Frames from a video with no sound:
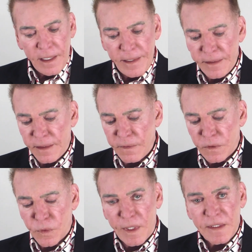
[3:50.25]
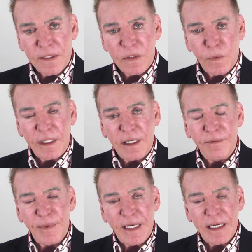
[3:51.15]
And twice this week
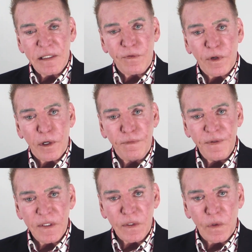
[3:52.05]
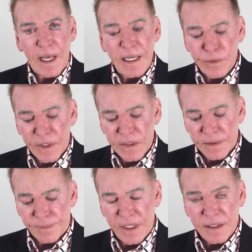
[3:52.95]
I've been asked for our physical address.